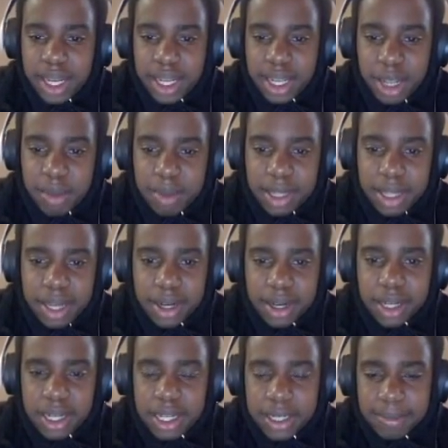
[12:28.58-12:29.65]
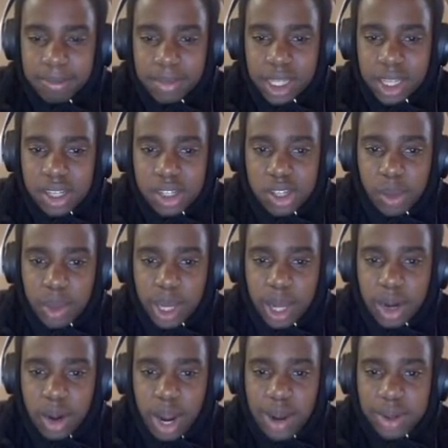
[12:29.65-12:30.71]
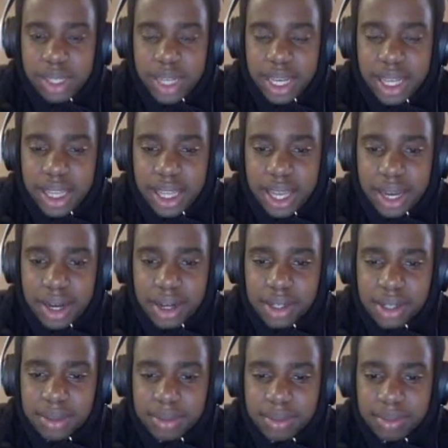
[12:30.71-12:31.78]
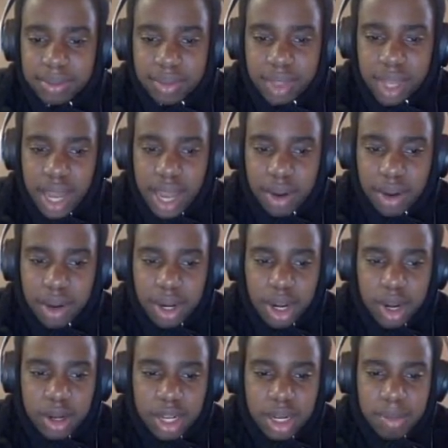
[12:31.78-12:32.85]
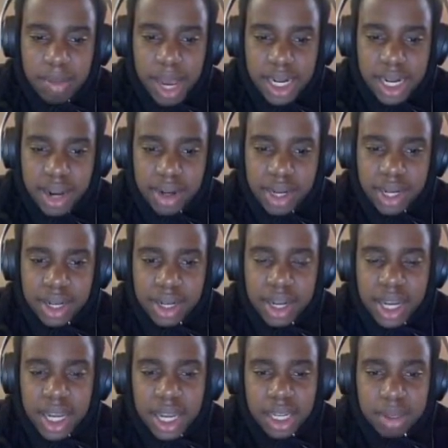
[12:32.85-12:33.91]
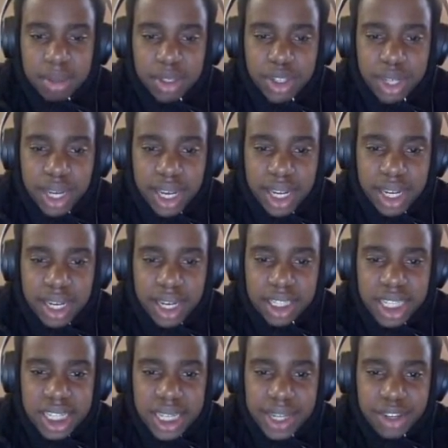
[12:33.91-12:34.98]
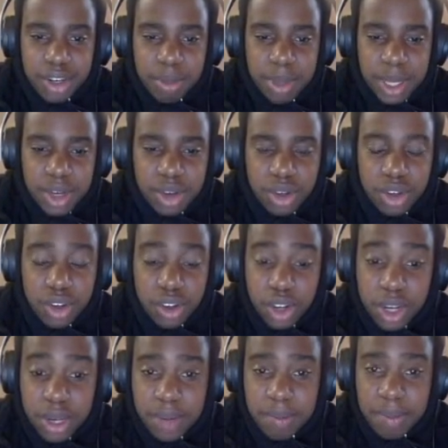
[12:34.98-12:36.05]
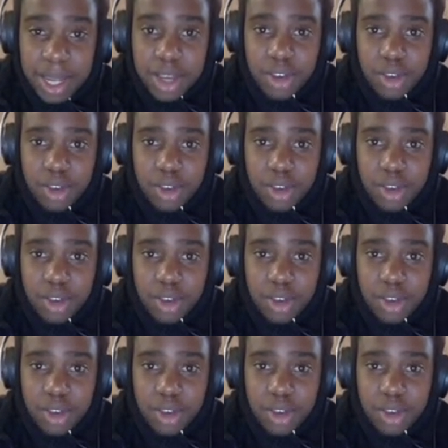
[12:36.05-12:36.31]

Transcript: and they'll be there. So we got Ohio State there. Now we're gonna go come back down here. Michigan, I think they should beat should beat